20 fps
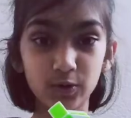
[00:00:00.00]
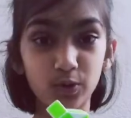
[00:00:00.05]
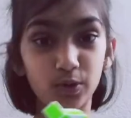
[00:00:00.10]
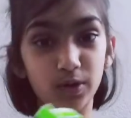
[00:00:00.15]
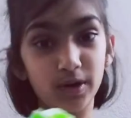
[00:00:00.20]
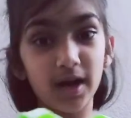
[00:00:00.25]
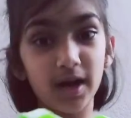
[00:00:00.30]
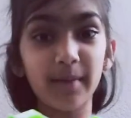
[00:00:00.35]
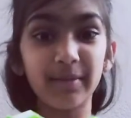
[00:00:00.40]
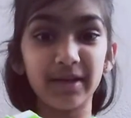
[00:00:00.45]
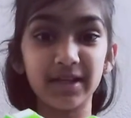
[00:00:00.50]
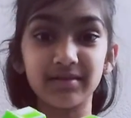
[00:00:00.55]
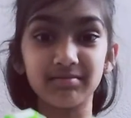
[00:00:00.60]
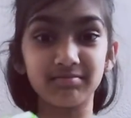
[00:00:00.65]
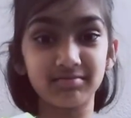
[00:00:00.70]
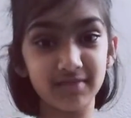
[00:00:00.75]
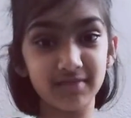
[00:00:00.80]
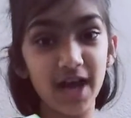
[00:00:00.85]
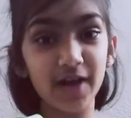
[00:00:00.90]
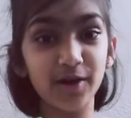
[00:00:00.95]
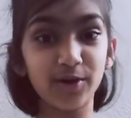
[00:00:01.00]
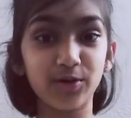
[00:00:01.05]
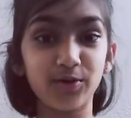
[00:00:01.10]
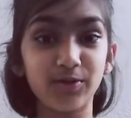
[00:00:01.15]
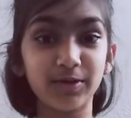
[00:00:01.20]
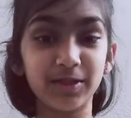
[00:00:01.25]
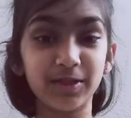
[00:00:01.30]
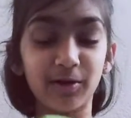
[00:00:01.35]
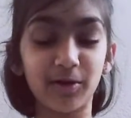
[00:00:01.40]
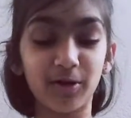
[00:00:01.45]
Or, I mean, I don't
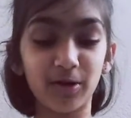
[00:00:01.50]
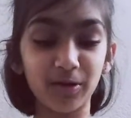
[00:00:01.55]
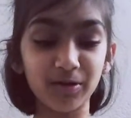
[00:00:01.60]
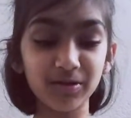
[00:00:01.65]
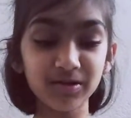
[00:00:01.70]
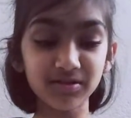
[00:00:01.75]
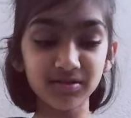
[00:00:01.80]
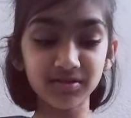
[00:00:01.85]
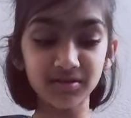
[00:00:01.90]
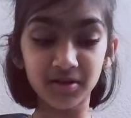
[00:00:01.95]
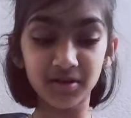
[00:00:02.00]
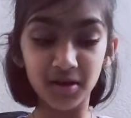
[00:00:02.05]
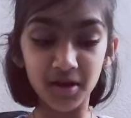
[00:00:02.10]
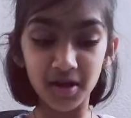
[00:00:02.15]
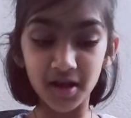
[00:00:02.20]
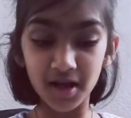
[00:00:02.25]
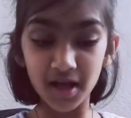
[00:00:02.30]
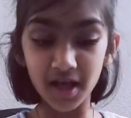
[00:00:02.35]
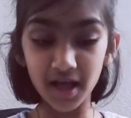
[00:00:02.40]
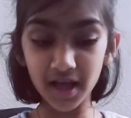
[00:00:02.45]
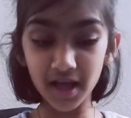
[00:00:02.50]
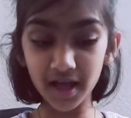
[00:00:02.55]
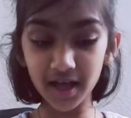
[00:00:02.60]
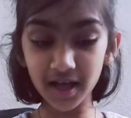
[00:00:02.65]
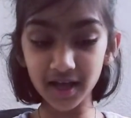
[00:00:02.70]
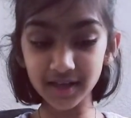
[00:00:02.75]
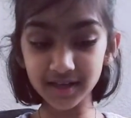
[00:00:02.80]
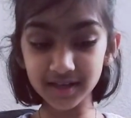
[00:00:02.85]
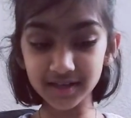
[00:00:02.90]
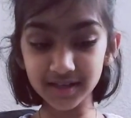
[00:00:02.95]
know what they're called.
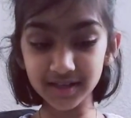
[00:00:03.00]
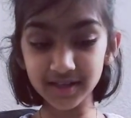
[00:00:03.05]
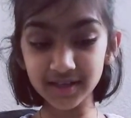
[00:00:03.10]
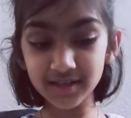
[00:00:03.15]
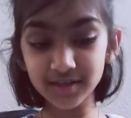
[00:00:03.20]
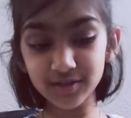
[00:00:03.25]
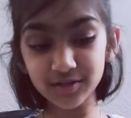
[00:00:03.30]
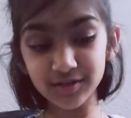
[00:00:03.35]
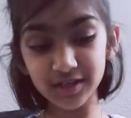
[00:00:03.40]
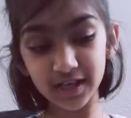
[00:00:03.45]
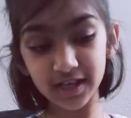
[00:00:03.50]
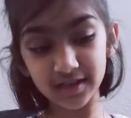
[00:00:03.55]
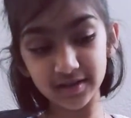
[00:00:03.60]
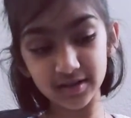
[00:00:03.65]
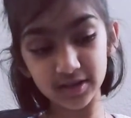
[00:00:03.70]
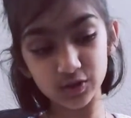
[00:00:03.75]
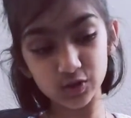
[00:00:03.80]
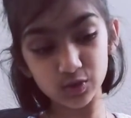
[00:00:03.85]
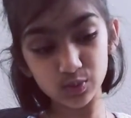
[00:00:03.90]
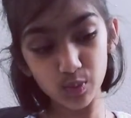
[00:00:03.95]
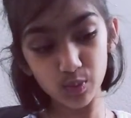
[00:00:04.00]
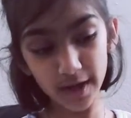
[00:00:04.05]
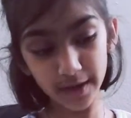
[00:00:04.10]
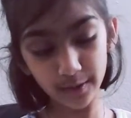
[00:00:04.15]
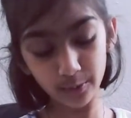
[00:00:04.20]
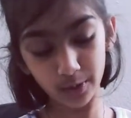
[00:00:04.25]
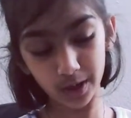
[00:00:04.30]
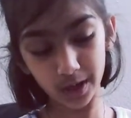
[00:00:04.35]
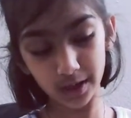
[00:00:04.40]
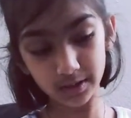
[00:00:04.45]
And then you take this
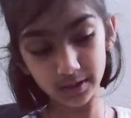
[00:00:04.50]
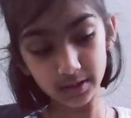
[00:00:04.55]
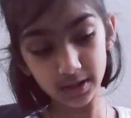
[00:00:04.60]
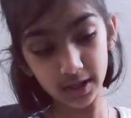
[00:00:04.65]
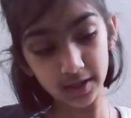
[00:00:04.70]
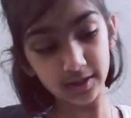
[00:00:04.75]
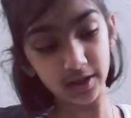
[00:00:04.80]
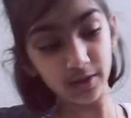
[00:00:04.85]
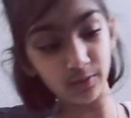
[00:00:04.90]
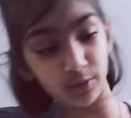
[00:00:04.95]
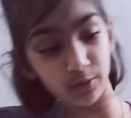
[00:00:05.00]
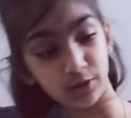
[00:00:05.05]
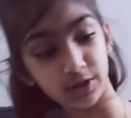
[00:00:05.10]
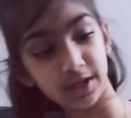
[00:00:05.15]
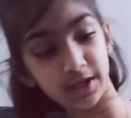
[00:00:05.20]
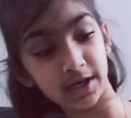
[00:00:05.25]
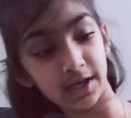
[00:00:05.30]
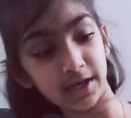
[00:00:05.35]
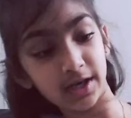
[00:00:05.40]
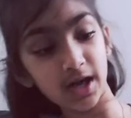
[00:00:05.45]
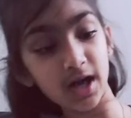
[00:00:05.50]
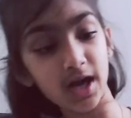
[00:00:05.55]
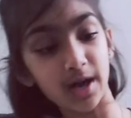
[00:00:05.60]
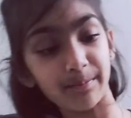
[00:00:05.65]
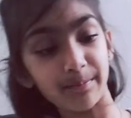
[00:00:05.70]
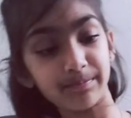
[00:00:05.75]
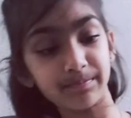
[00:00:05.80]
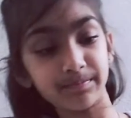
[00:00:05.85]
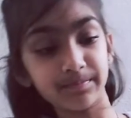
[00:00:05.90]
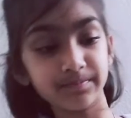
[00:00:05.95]
white one and then rotate it
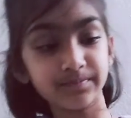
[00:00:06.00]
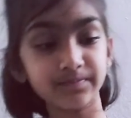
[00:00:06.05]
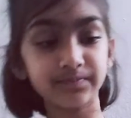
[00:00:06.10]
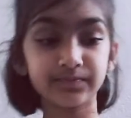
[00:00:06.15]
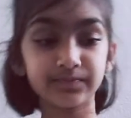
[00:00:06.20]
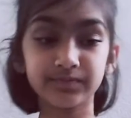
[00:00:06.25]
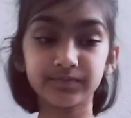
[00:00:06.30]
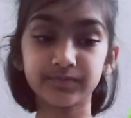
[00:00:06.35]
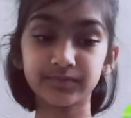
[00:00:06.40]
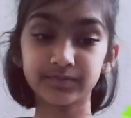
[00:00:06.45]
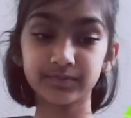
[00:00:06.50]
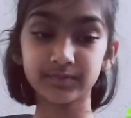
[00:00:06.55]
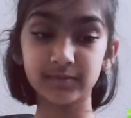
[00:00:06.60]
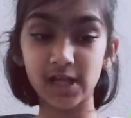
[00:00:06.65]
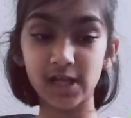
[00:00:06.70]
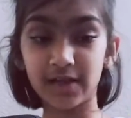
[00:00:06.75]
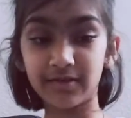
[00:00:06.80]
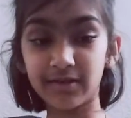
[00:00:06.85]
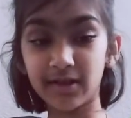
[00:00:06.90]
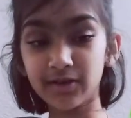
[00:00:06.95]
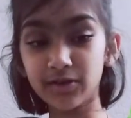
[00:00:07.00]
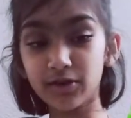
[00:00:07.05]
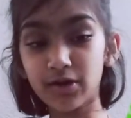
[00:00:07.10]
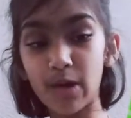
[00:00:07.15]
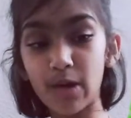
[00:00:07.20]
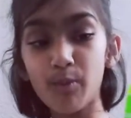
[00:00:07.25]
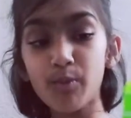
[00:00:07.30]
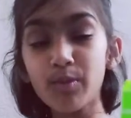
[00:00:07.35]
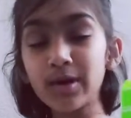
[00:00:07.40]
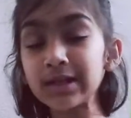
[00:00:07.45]
up. And then you
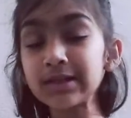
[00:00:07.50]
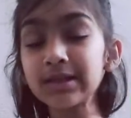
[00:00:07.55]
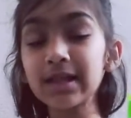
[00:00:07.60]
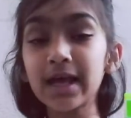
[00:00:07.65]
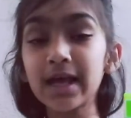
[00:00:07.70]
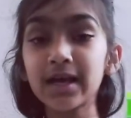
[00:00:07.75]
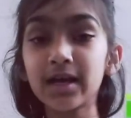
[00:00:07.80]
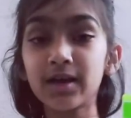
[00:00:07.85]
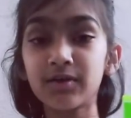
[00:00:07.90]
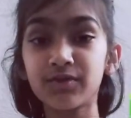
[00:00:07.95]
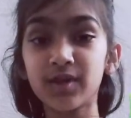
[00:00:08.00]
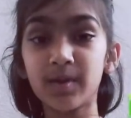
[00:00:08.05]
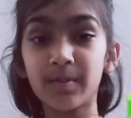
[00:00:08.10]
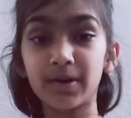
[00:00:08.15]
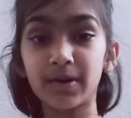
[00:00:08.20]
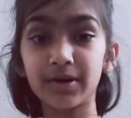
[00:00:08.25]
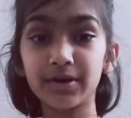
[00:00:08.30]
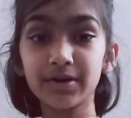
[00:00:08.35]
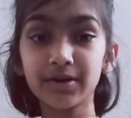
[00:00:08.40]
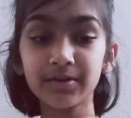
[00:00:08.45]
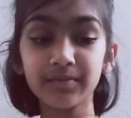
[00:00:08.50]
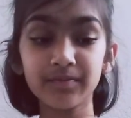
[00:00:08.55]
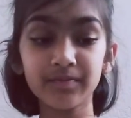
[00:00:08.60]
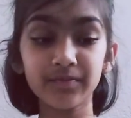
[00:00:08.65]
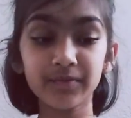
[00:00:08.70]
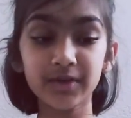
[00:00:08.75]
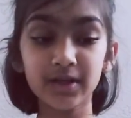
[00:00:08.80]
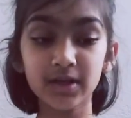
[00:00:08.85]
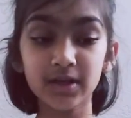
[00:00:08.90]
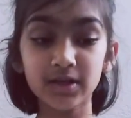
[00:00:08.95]
got one leg of the bird.
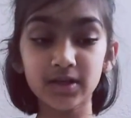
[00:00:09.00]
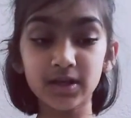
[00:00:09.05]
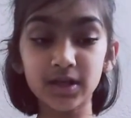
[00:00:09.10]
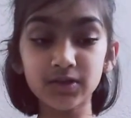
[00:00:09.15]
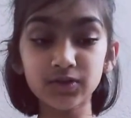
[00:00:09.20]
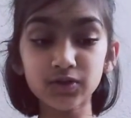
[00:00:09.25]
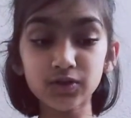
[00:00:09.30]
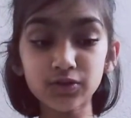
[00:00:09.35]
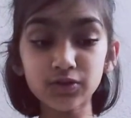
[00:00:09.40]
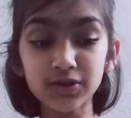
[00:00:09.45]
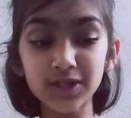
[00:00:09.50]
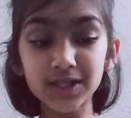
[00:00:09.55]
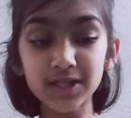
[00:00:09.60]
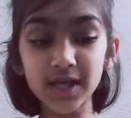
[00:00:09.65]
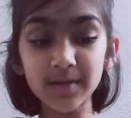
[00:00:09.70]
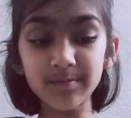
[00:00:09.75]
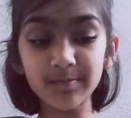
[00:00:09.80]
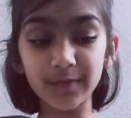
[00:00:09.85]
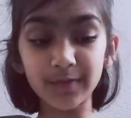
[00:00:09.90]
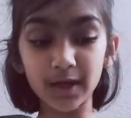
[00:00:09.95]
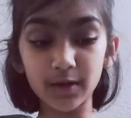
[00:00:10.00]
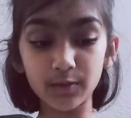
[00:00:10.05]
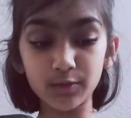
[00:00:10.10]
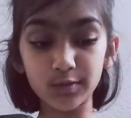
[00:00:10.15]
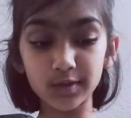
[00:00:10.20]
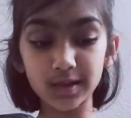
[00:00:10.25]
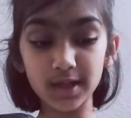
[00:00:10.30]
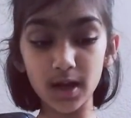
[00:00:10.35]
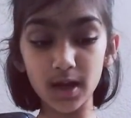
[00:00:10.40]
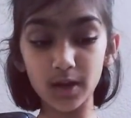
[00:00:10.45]
Then you do the same thing
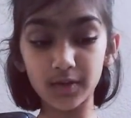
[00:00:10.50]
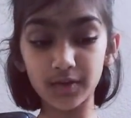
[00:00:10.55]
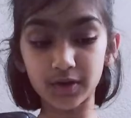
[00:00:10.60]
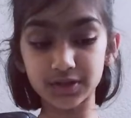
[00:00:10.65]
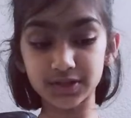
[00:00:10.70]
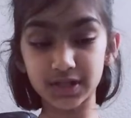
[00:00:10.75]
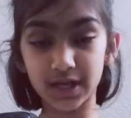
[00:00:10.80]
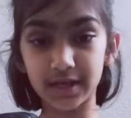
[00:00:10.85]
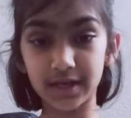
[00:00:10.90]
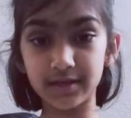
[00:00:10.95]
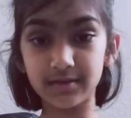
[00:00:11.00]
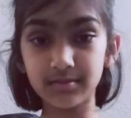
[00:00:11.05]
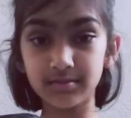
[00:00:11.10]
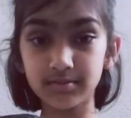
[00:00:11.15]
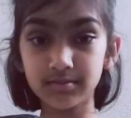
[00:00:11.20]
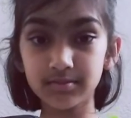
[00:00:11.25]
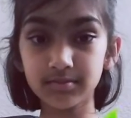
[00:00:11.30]
with the other side.